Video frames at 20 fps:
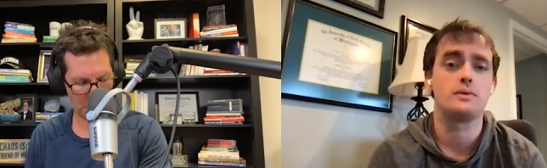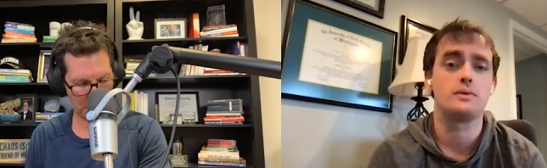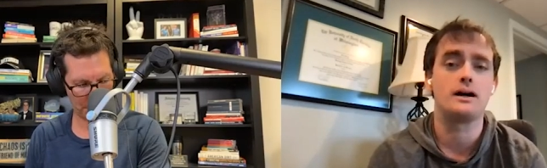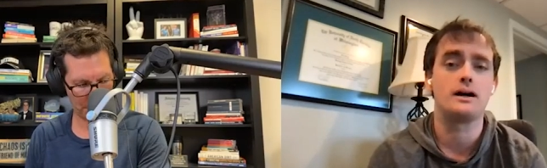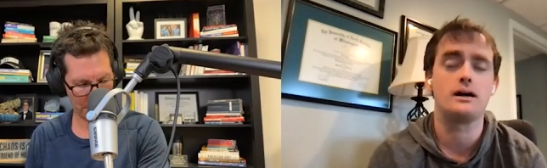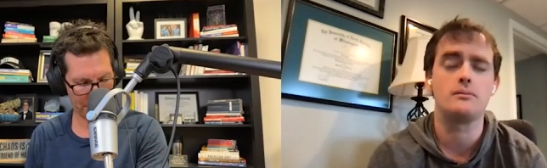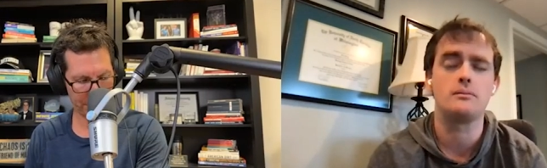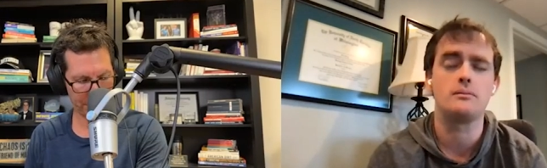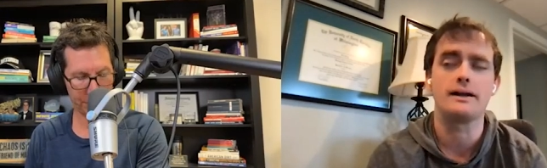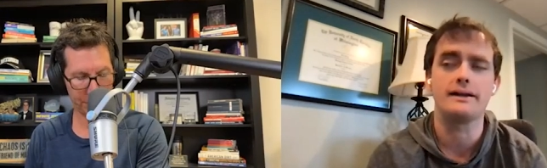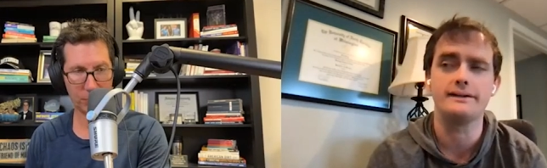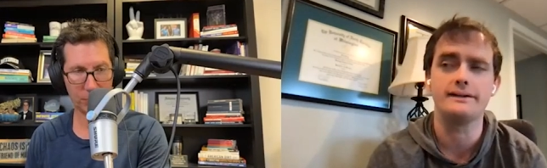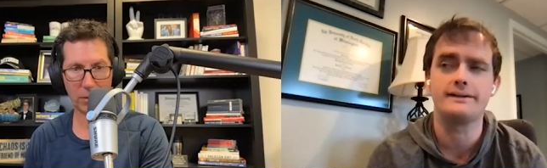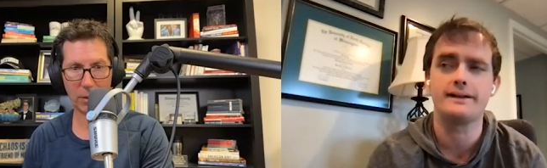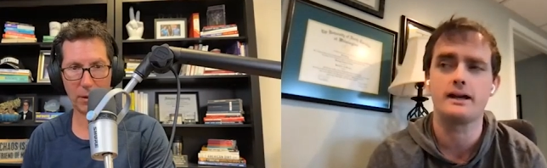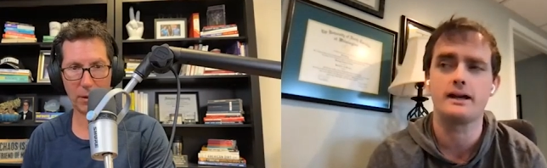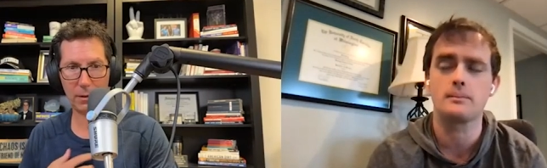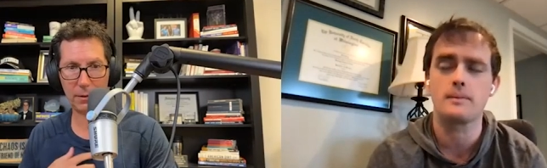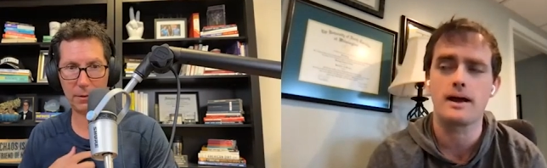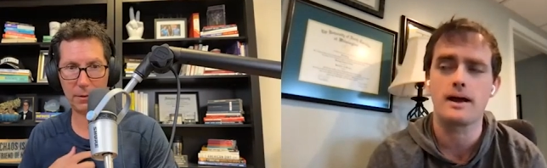Speaker 1: my
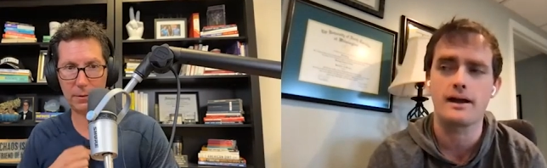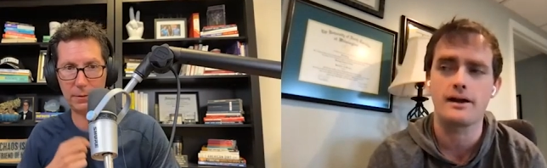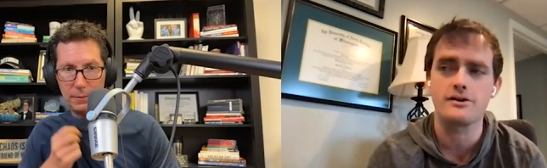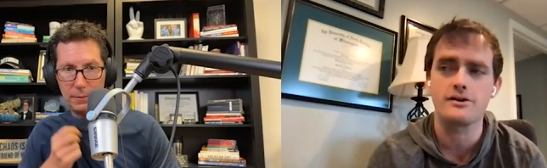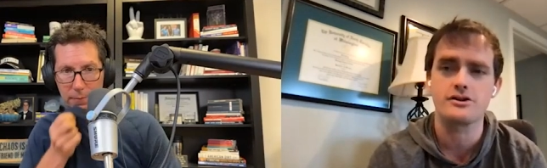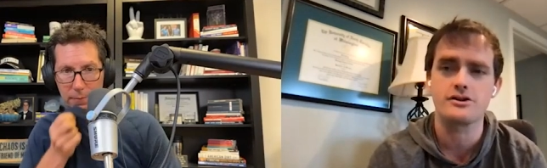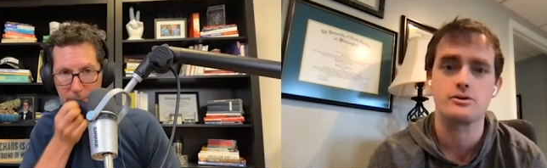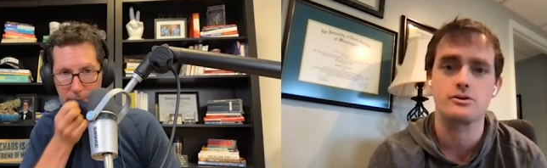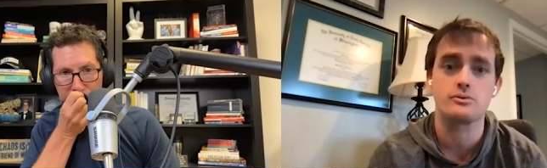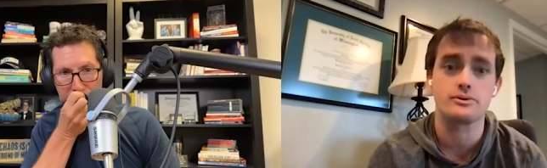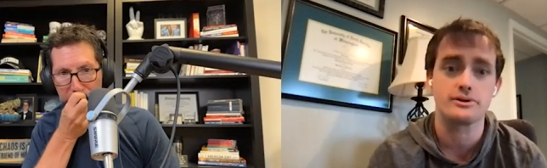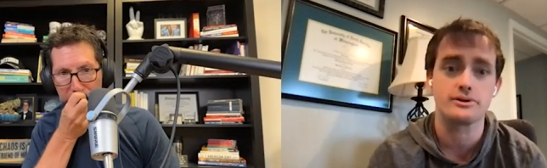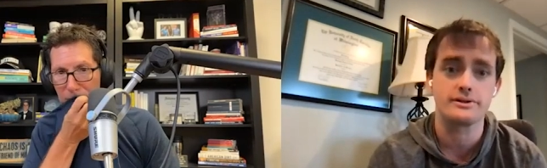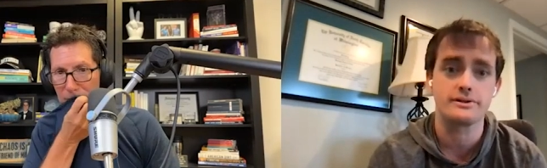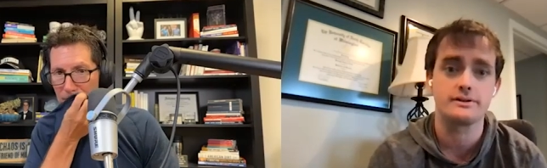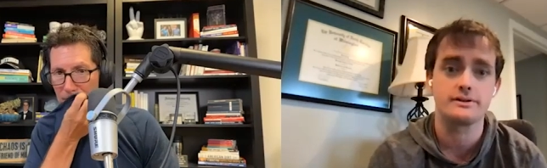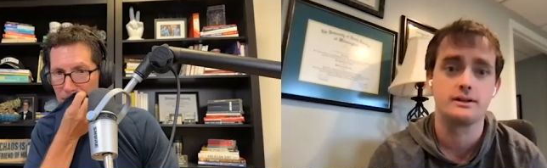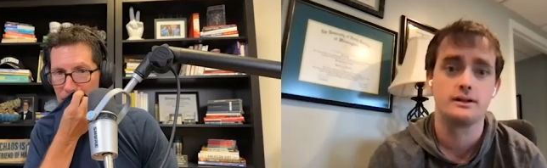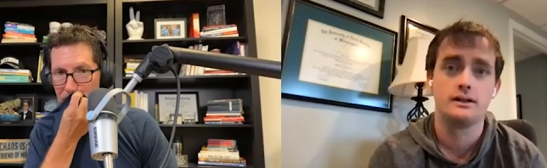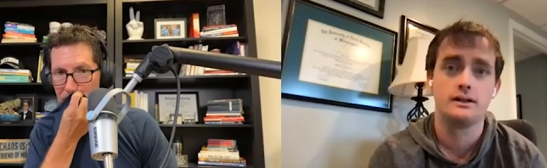intake manager
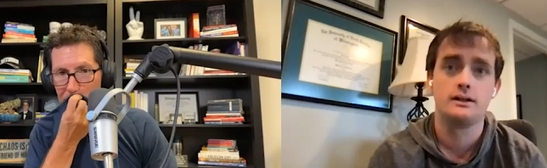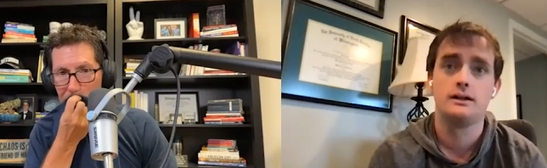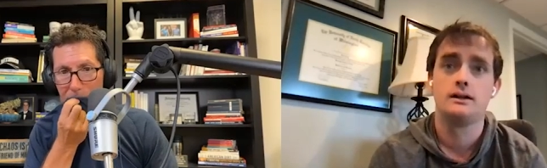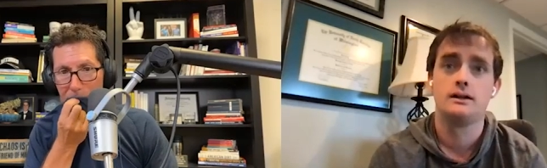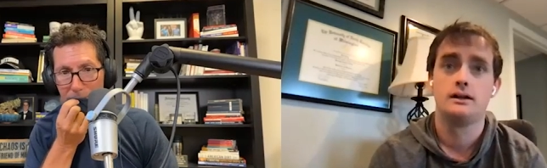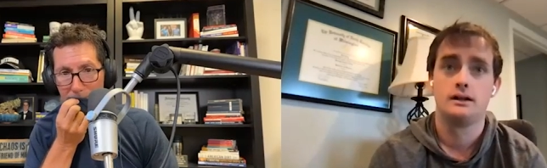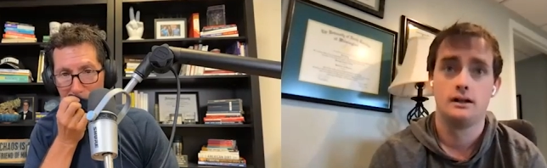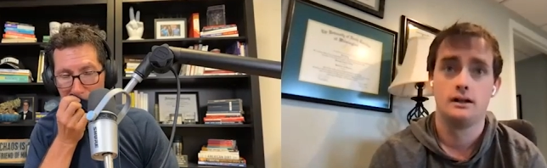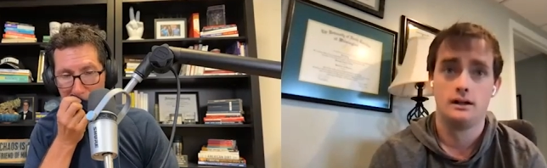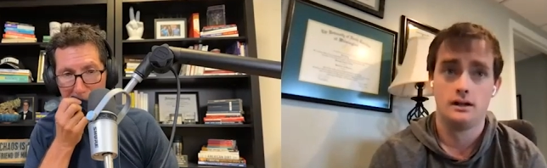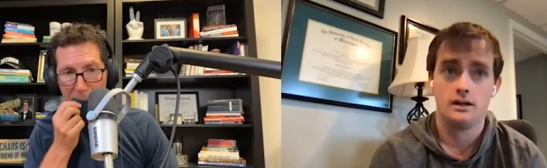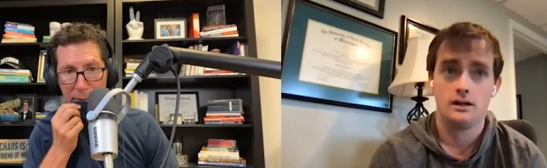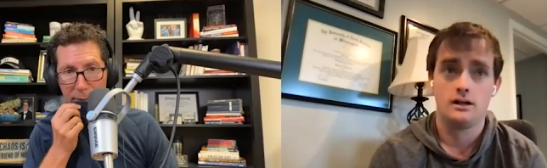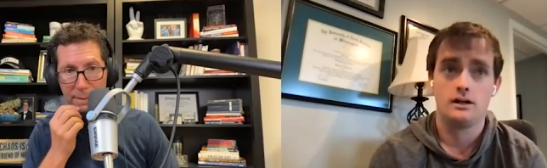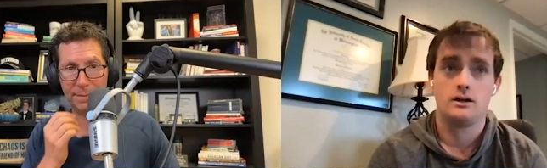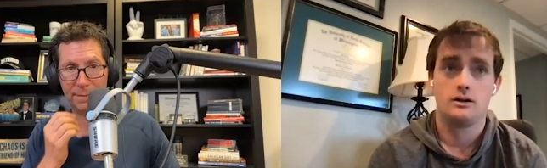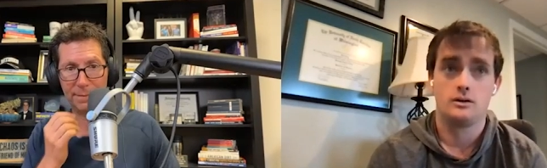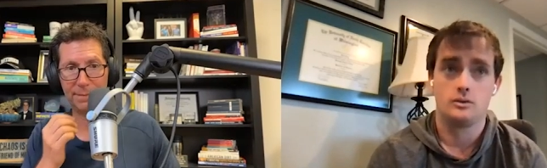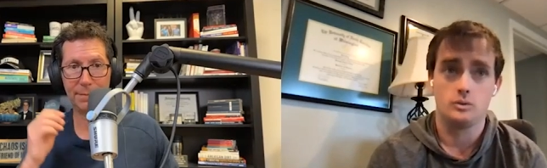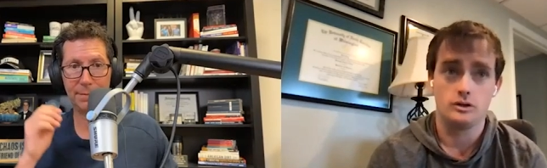was
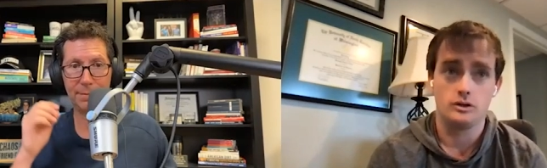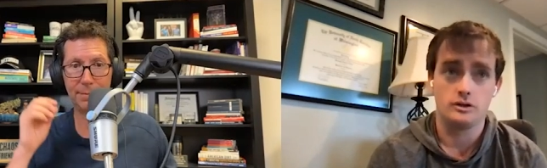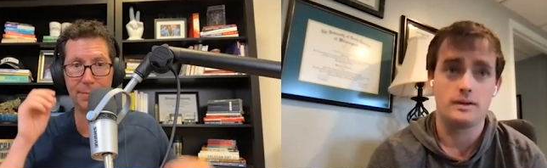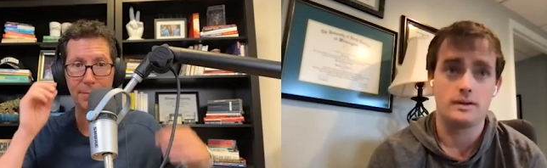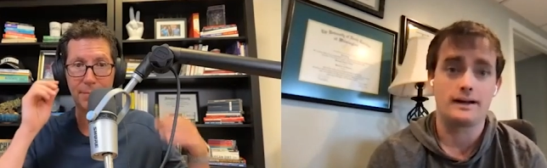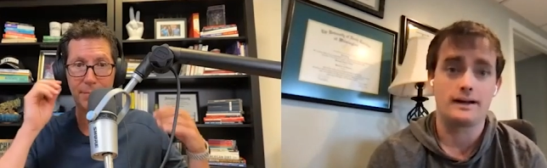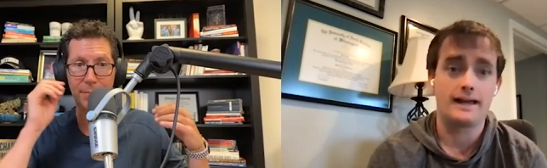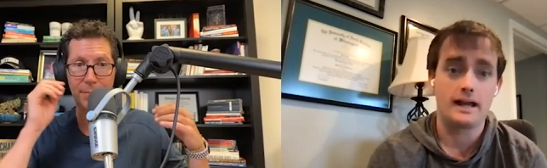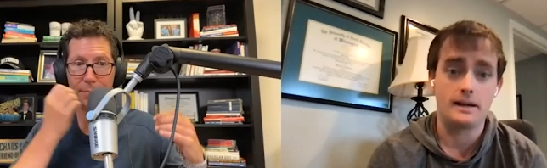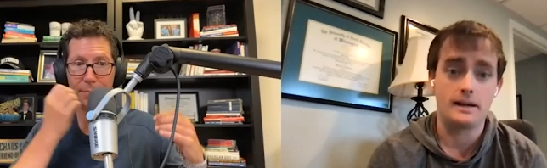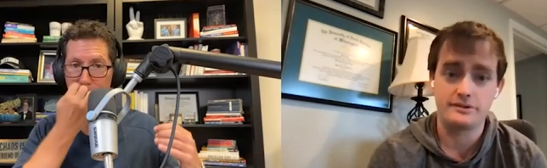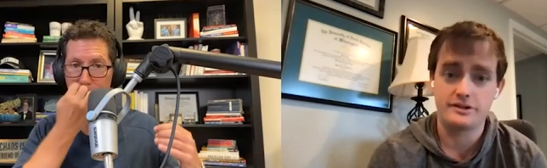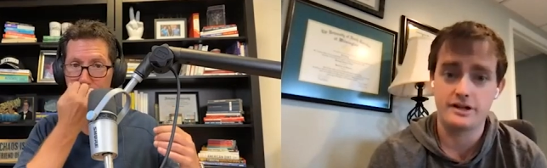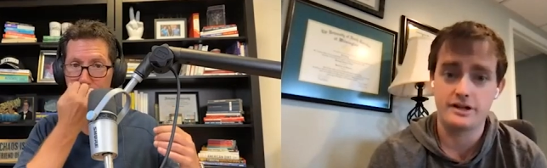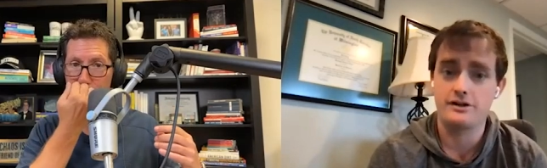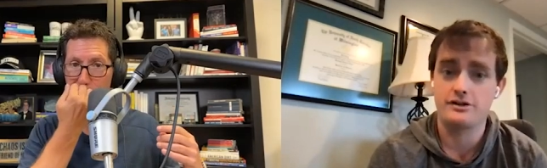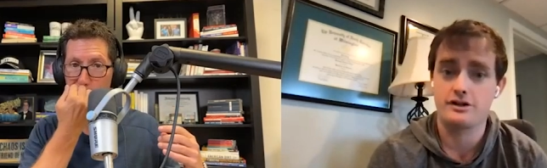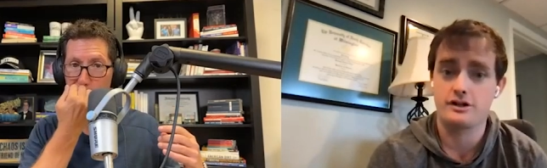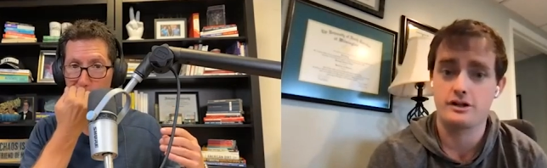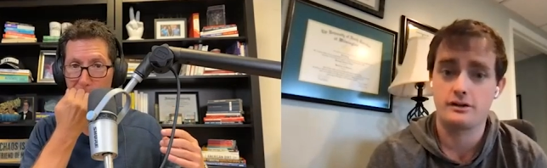my game
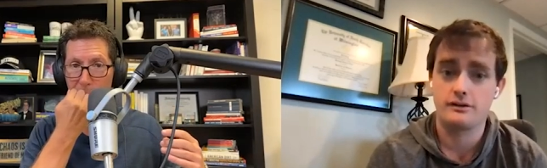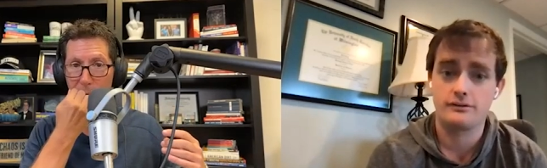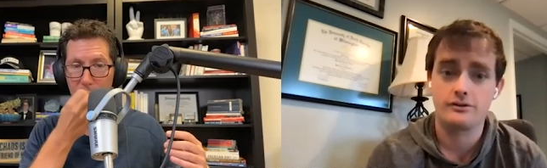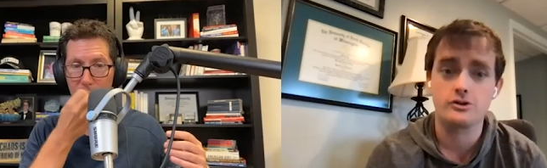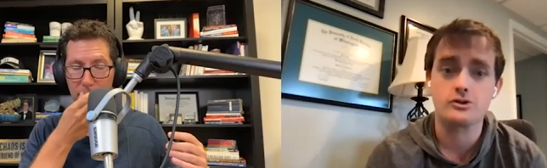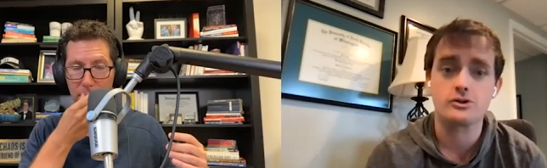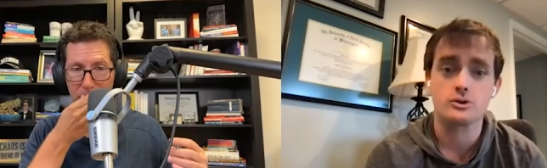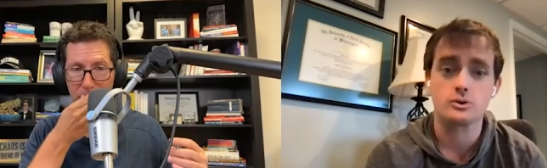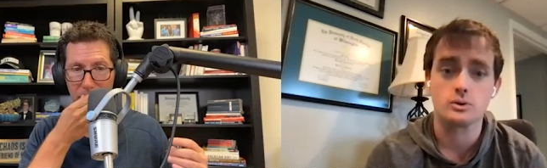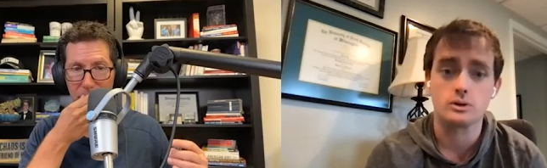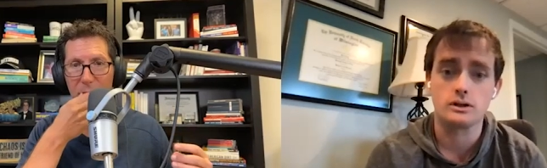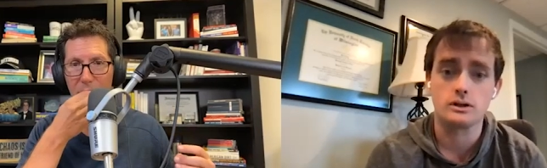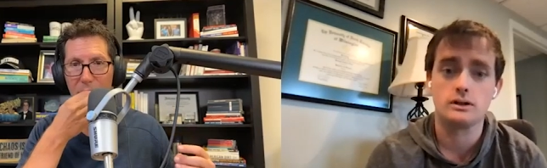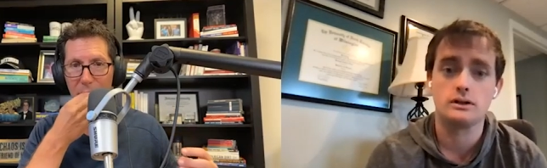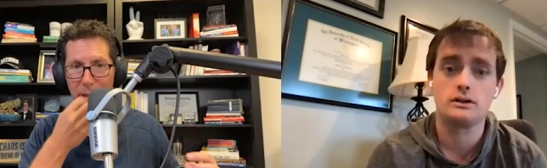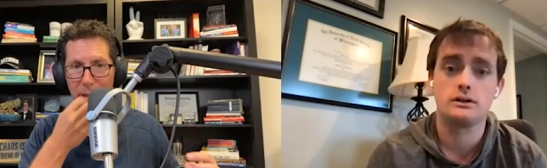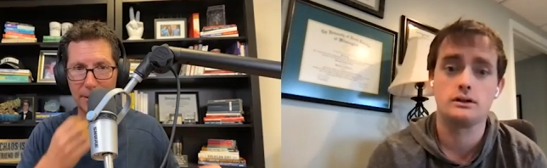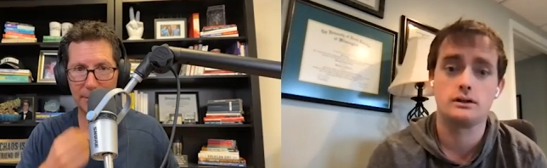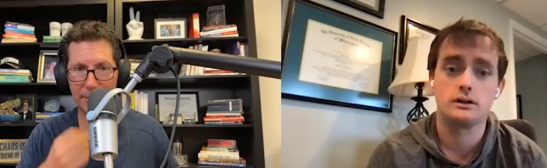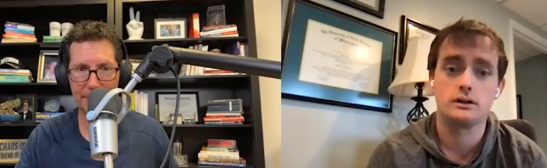changer for
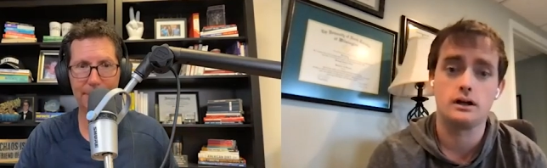sure.